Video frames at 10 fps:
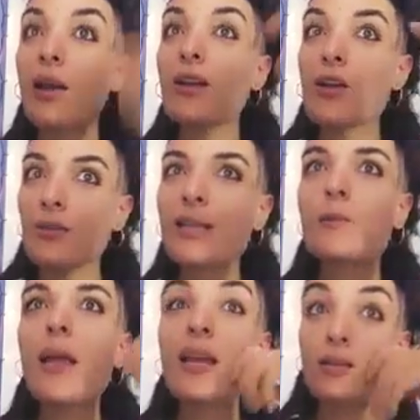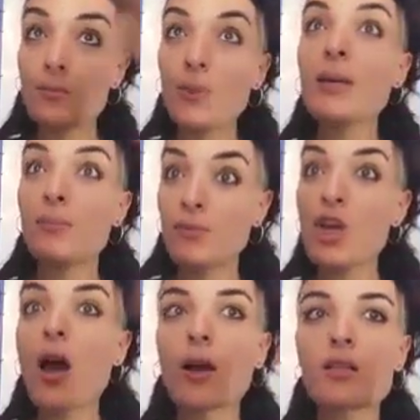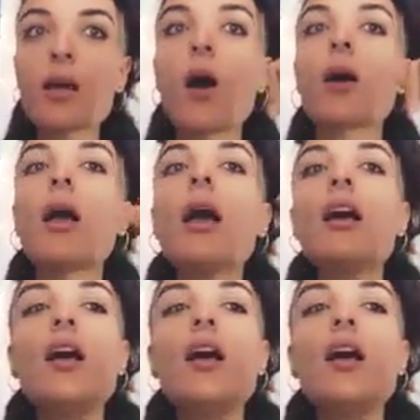Okay, now explain, please talk, talk.